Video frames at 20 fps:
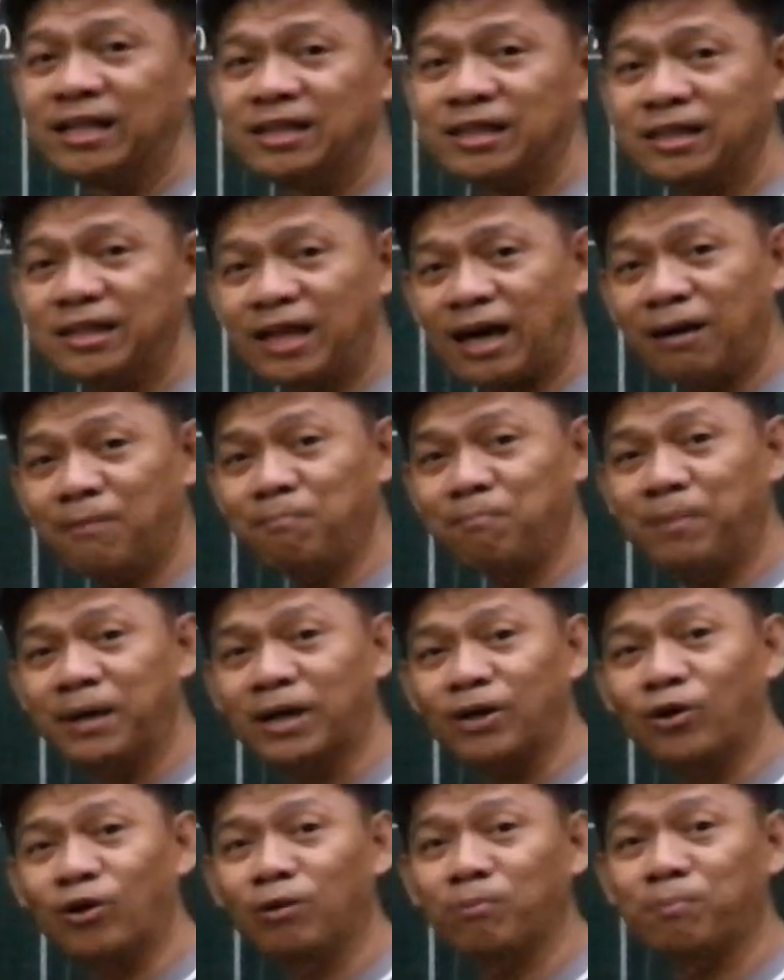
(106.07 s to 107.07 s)

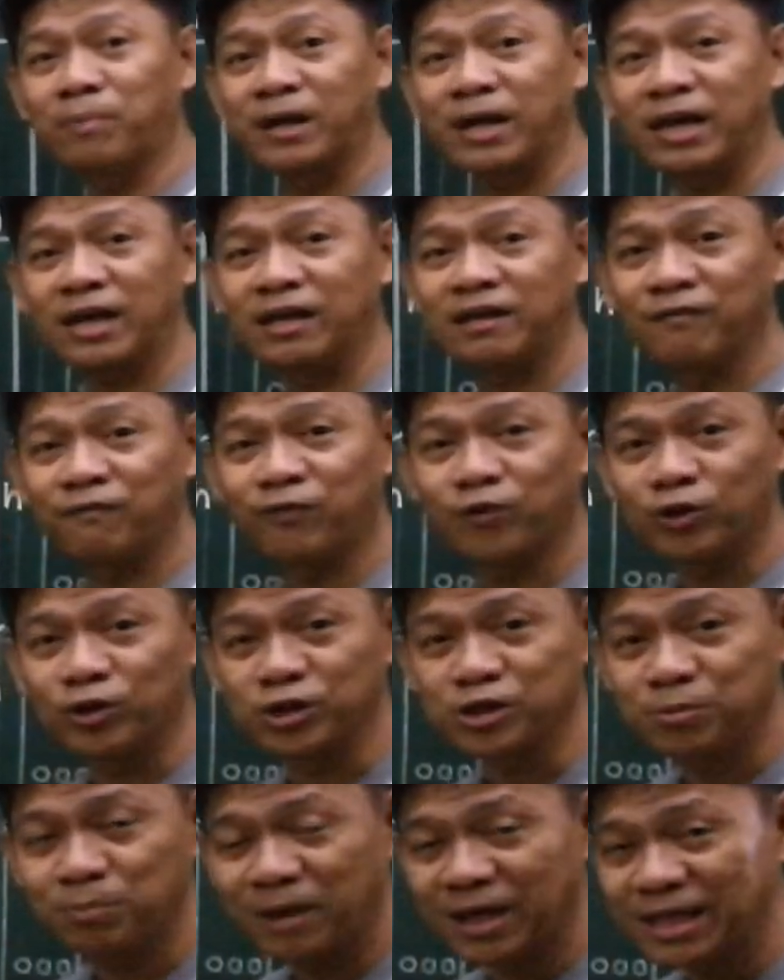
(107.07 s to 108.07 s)
number of
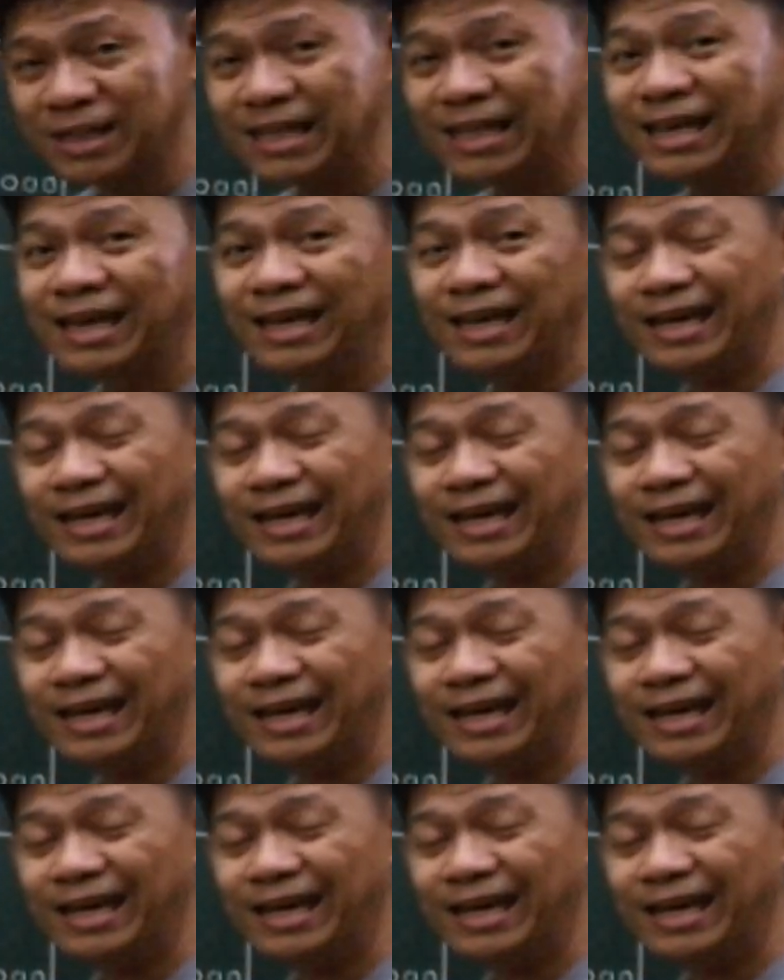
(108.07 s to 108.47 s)
reinforcement